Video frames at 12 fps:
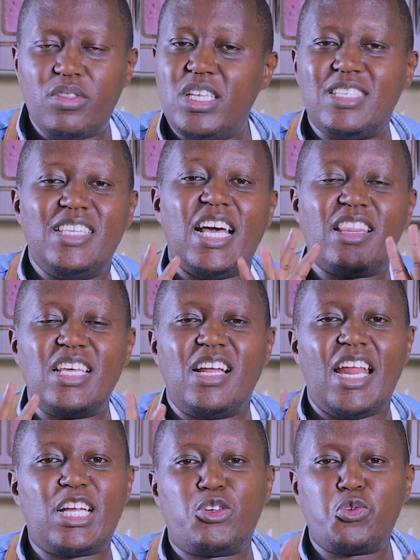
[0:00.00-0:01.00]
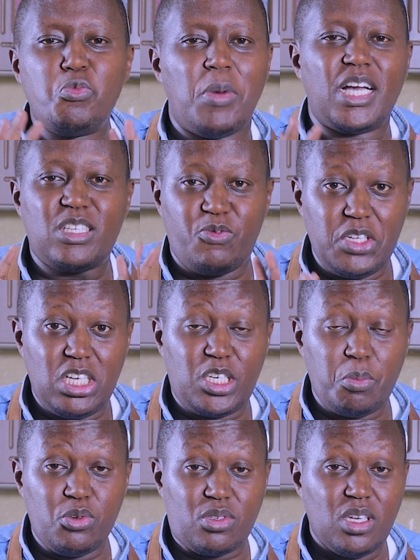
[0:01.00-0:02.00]
there's nothing like too much
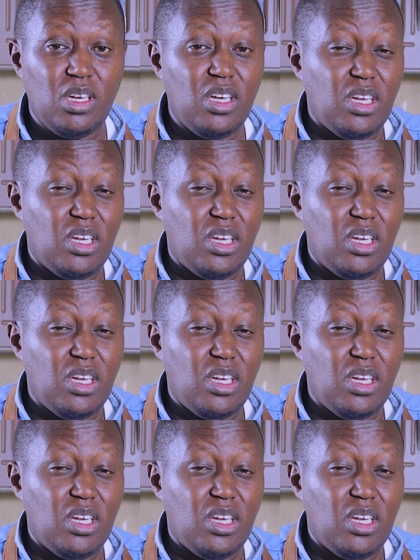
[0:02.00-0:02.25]
vegetables.